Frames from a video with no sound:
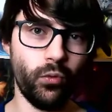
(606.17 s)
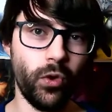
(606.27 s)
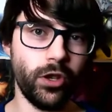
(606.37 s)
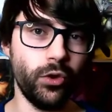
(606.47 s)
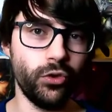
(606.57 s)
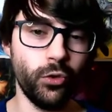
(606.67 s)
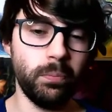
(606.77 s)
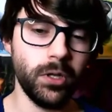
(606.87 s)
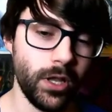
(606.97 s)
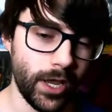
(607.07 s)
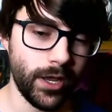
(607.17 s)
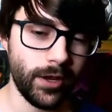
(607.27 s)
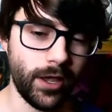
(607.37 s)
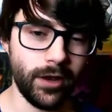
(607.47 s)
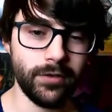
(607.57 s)
when you do play it,
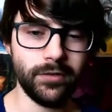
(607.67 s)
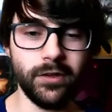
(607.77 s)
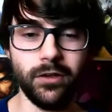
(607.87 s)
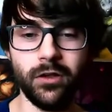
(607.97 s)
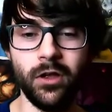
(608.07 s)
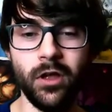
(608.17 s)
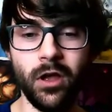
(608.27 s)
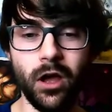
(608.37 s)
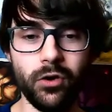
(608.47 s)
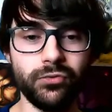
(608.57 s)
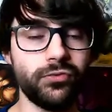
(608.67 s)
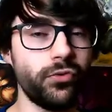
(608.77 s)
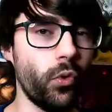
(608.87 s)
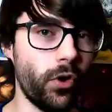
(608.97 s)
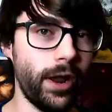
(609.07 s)
and it's still a
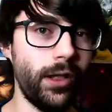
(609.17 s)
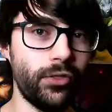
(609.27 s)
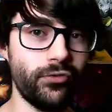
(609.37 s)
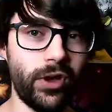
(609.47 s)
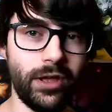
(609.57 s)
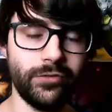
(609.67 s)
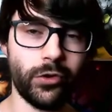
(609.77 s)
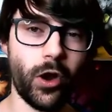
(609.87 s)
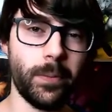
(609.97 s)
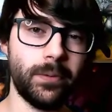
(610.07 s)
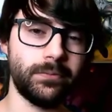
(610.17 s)
4 health 5 drop.